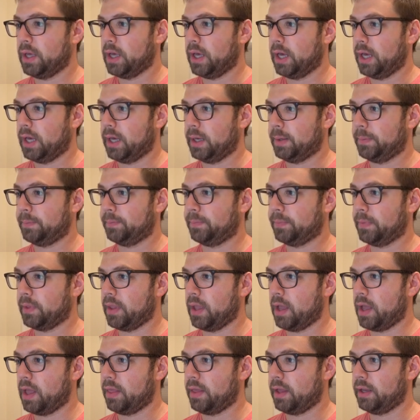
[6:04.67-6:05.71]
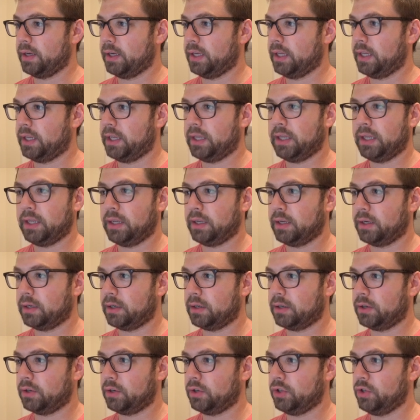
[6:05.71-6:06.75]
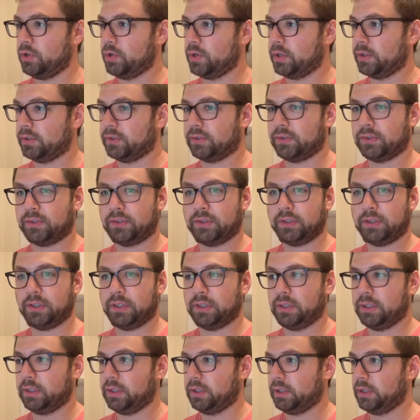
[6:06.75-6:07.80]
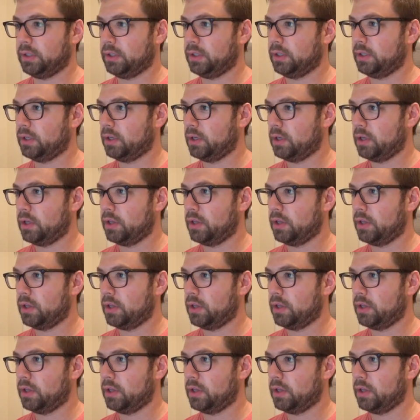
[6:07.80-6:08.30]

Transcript: Um, and then here you can see